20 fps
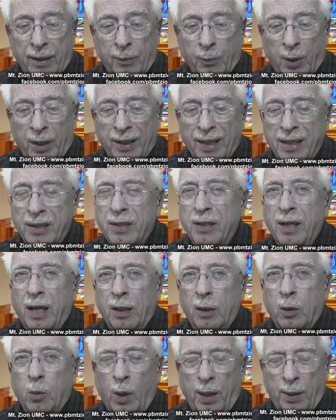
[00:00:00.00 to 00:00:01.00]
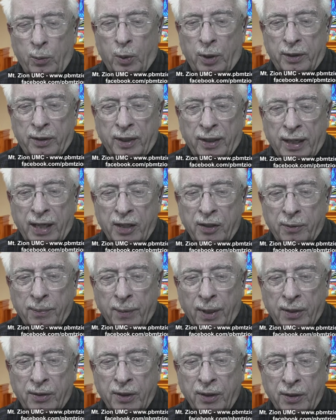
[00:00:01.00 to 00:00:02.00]
While that's not quite what today's
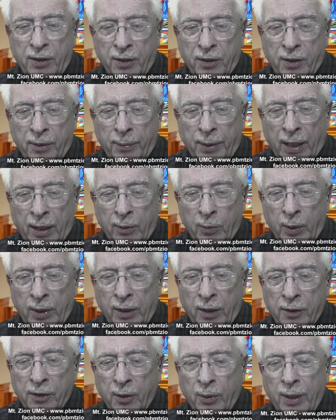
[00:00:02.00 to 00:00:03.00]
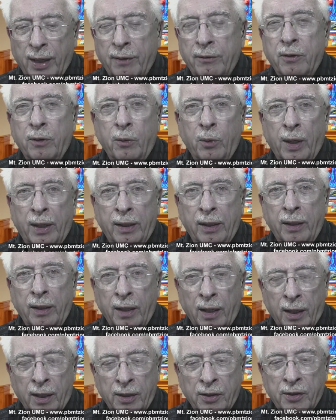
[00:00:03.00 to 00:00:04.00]
message is about, we also have to
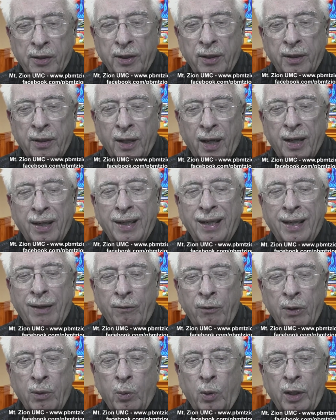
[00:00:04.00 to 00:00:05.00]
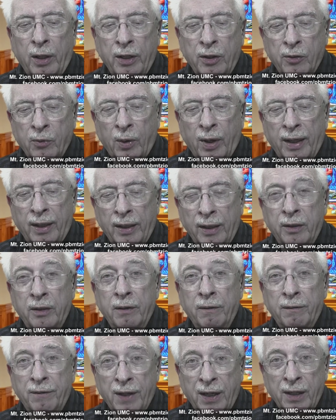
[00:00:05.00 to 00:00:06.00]
recognize that not everyone is ready
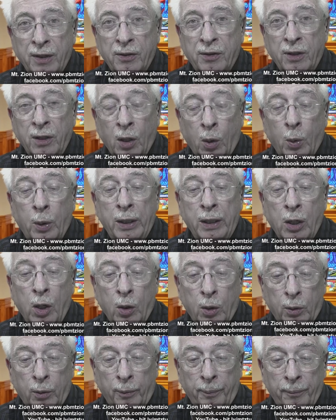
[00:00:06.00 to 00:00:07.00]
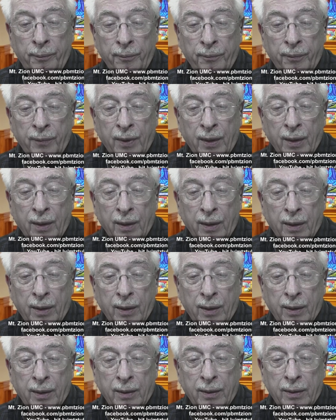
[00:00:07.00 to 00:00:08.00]
to face going home
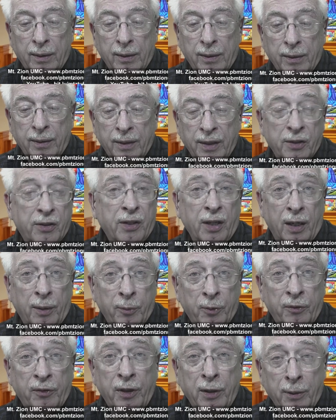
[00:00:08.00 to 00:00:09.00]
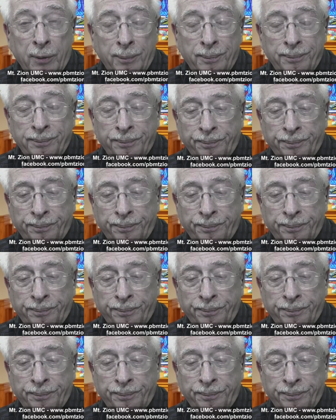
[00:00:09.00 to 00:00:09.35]
this time of year.